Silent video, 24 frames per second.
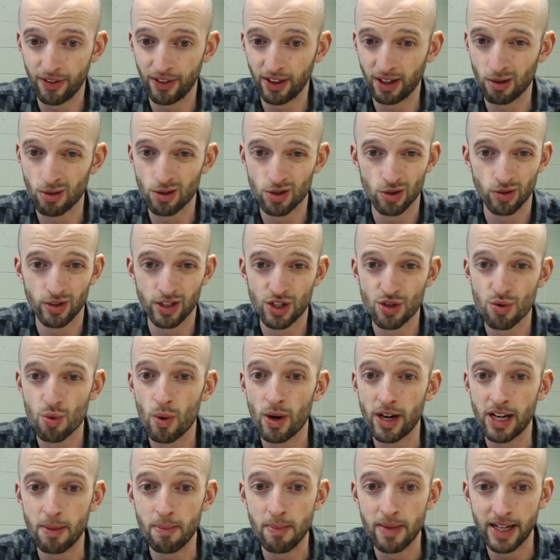I think it was only
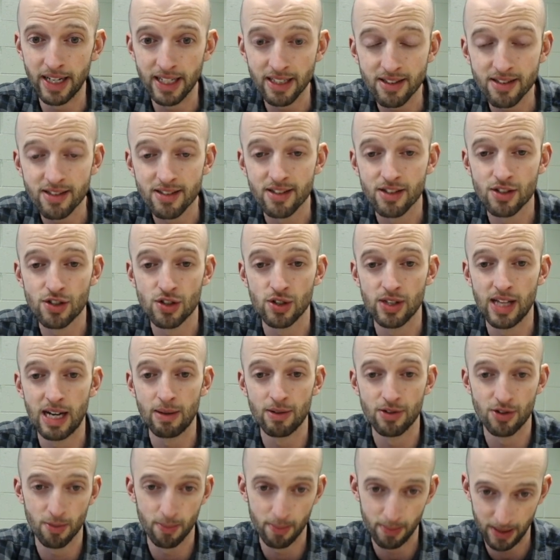20 minutes, so
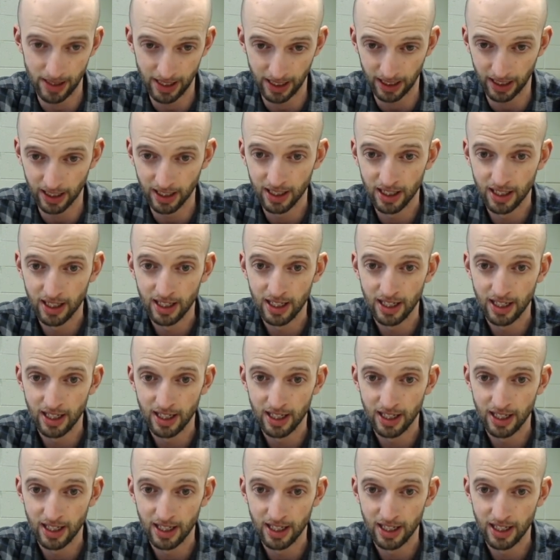that was a big